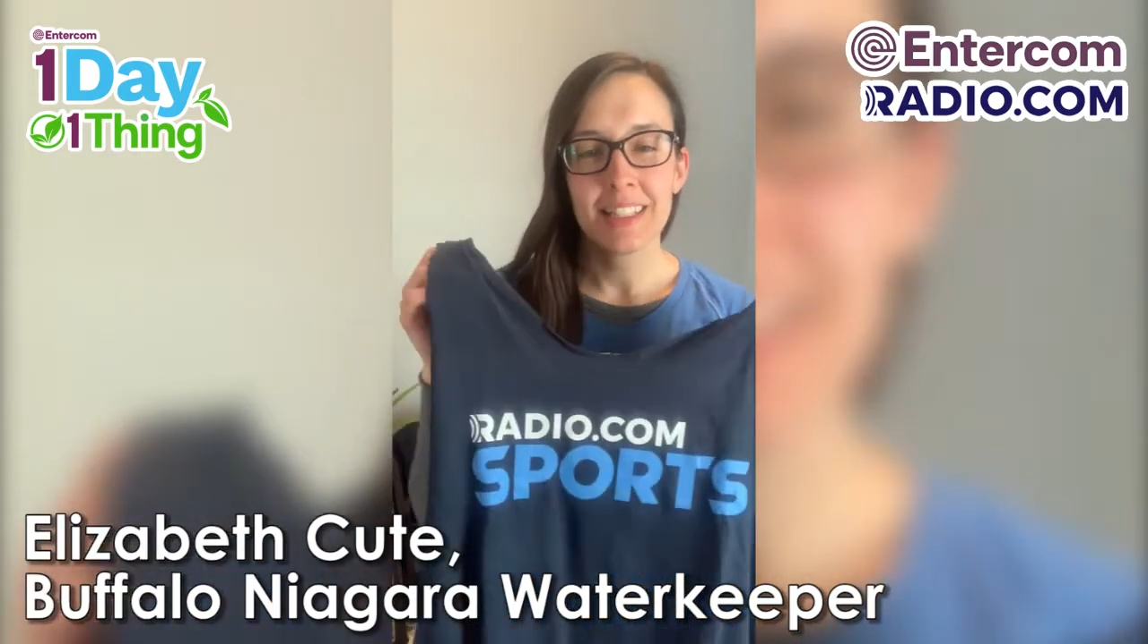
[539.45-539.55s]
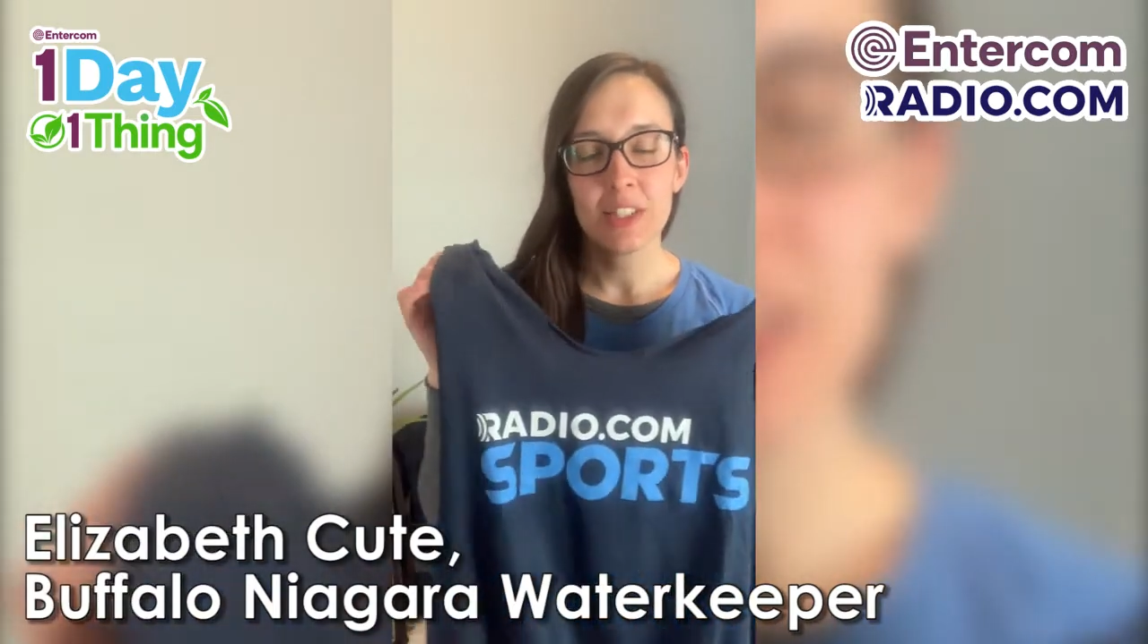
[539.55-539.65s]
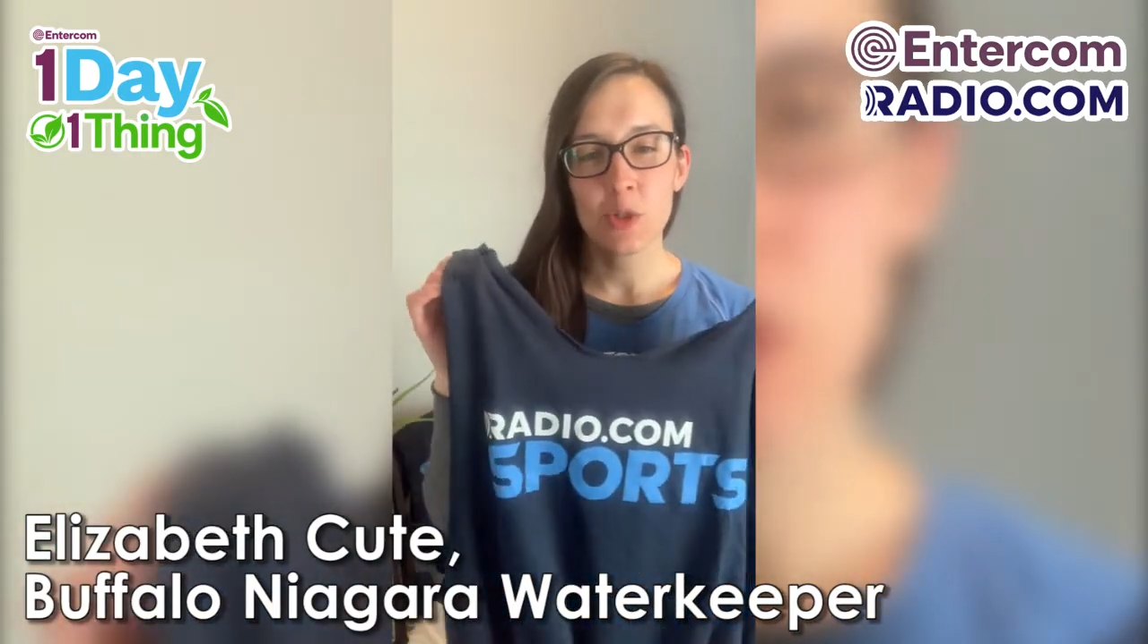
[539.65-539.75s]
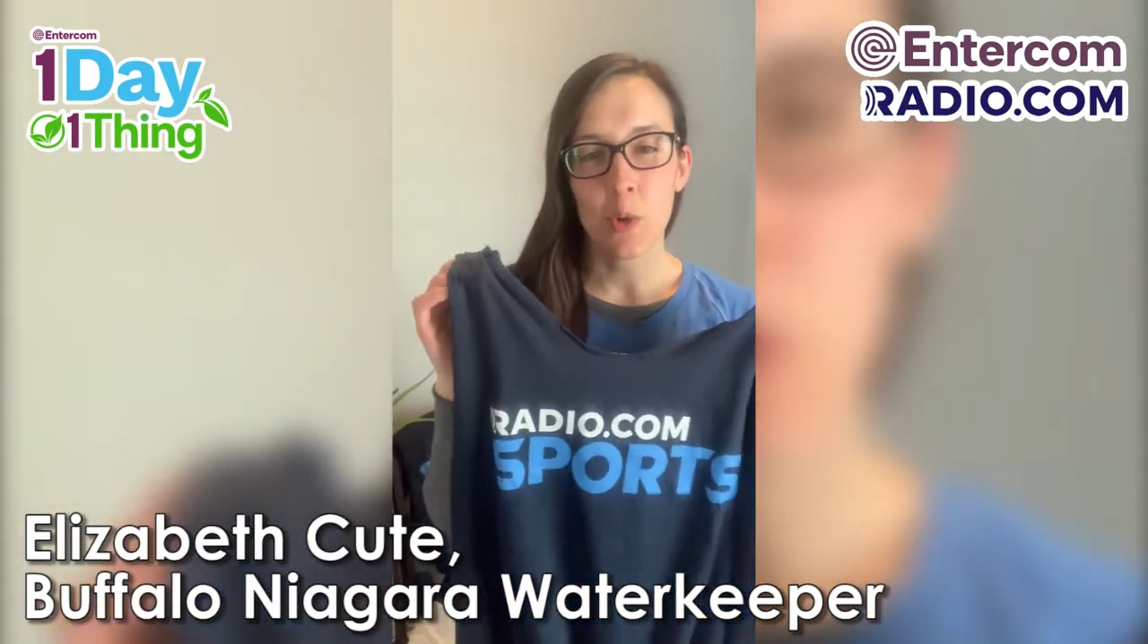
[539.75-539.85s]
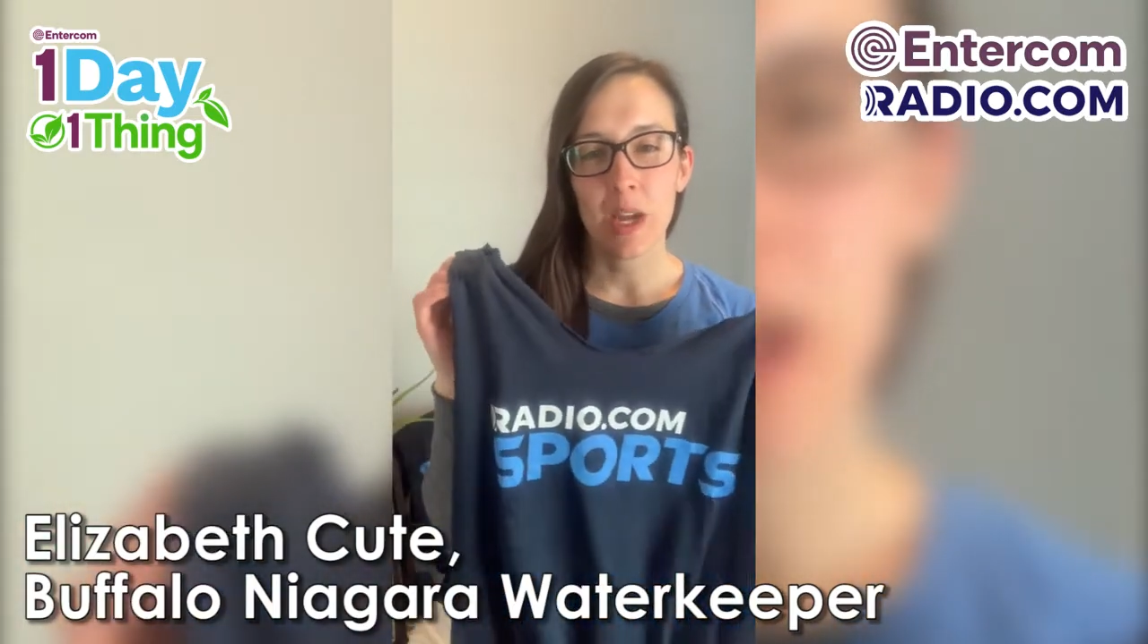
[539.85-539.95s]

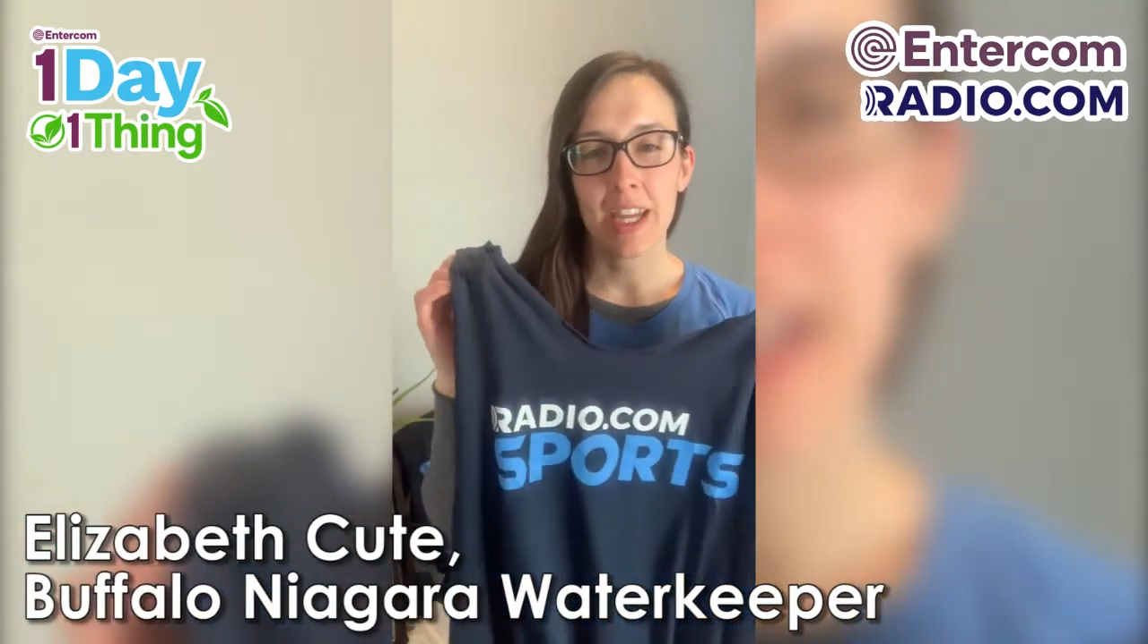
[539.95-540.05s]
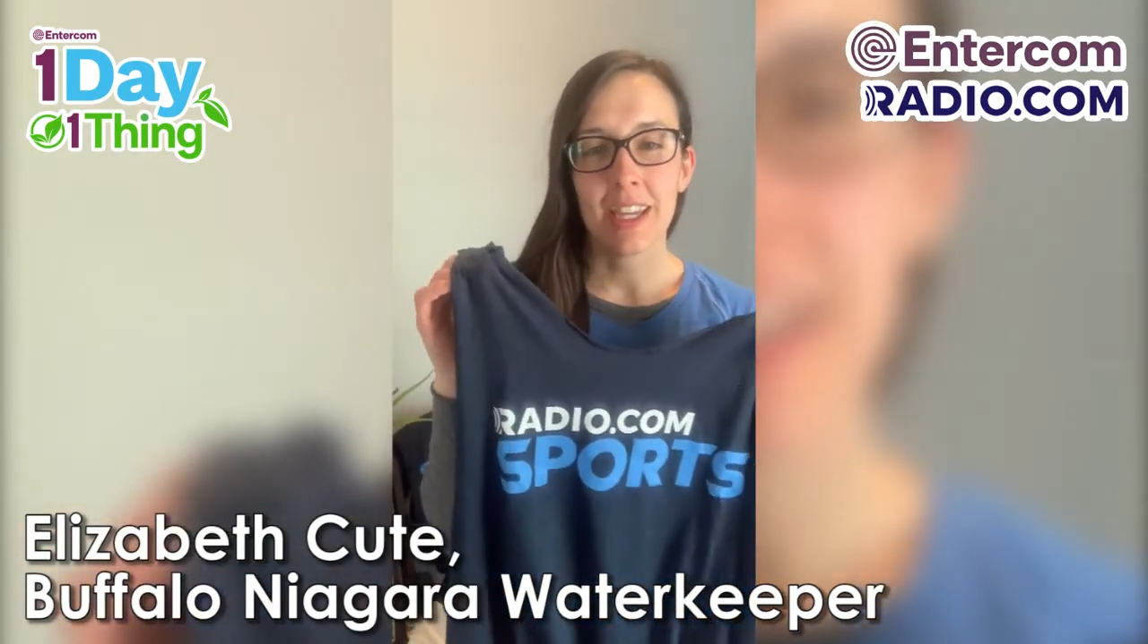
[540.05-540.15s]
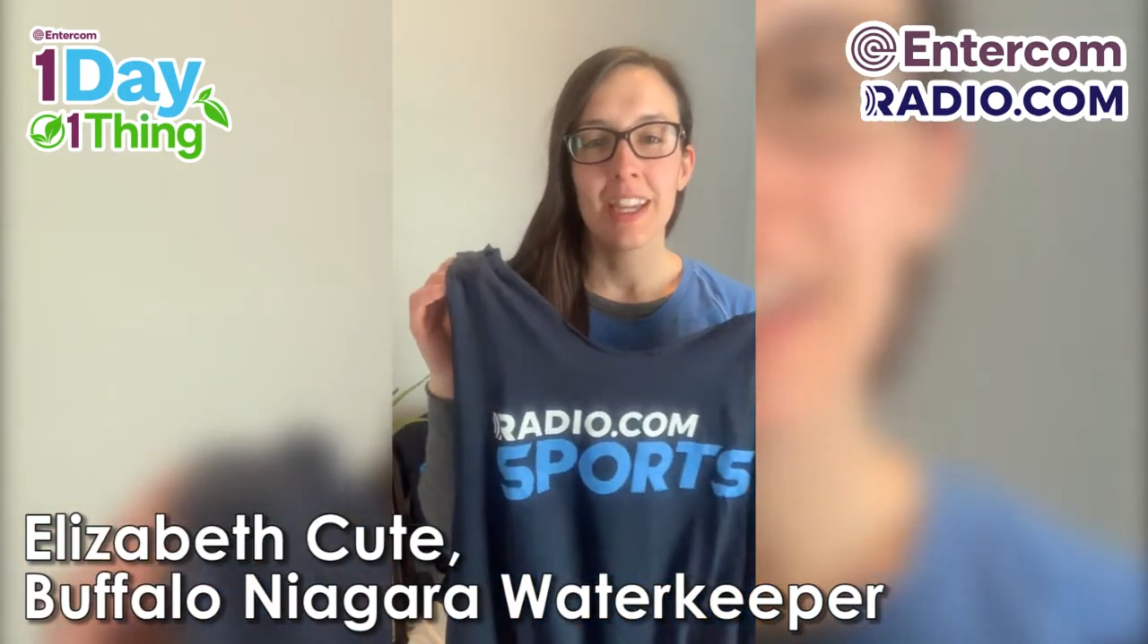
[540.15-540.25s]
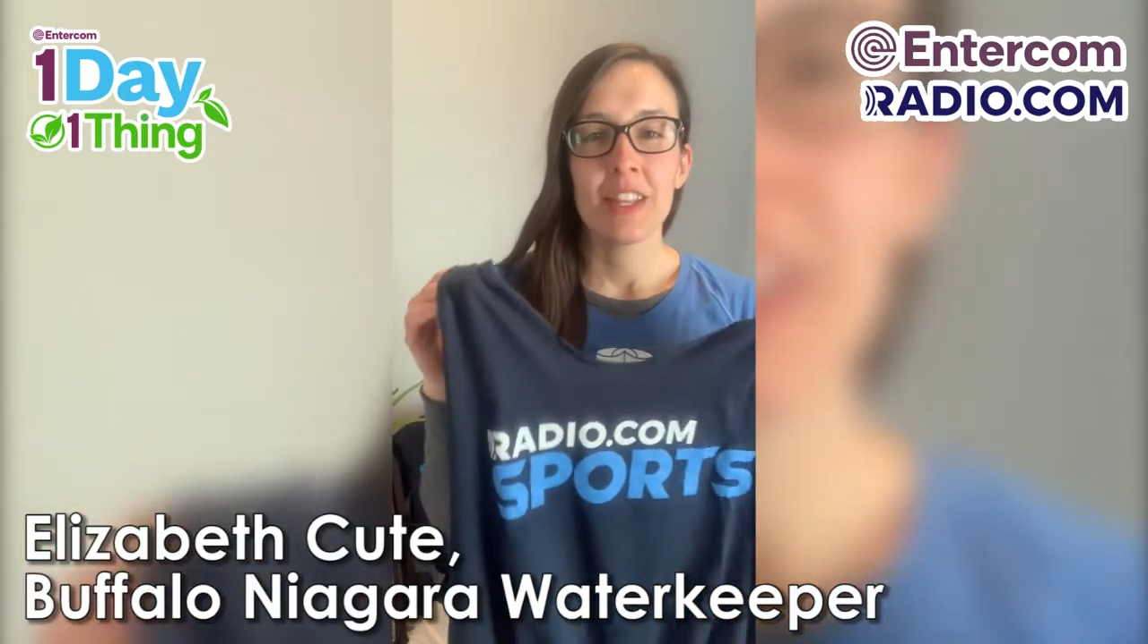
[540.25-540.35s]
enjoy